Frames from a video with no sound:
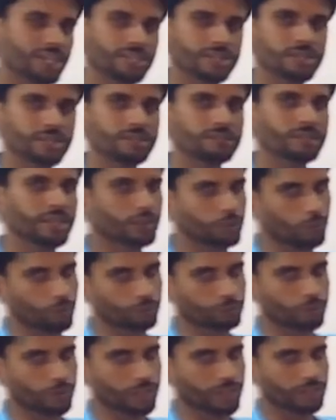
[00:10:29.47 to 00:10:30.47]
is a
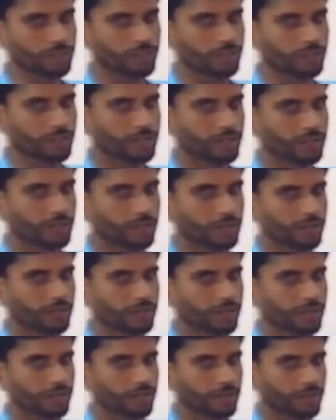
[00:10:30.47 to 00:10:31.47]
consonant.
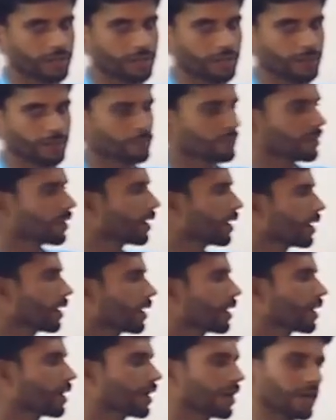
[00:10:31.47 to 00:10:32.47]

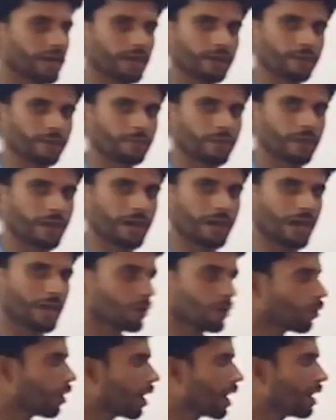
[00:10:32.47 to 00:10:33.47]
And
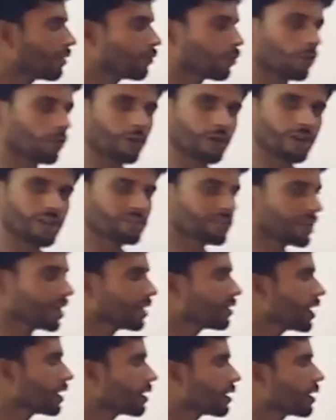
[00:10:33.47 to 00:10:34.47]
I have already
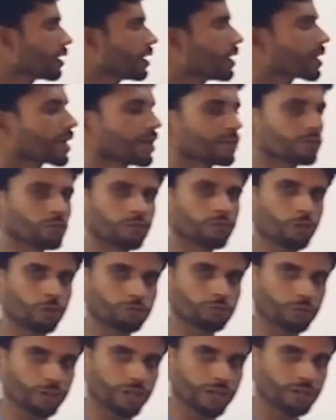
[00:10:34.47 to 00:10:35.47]
said that in case of
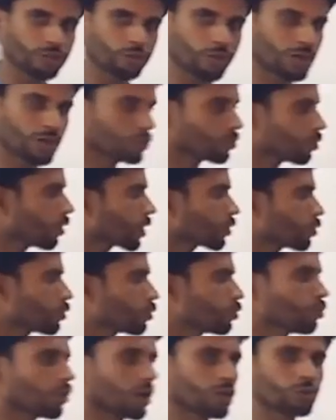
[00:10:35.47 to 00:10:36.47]
consonant, what to
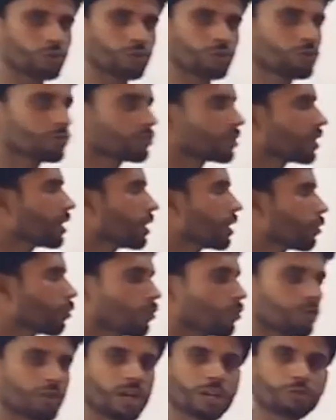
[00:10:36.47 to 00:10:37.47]
do, what to use,
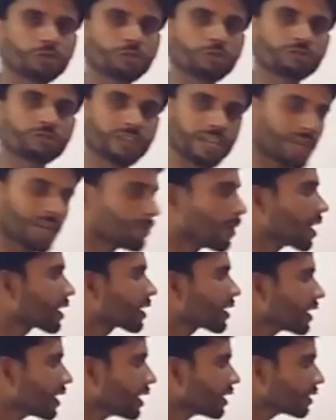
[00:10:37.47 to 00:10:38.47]
we have to use A. But in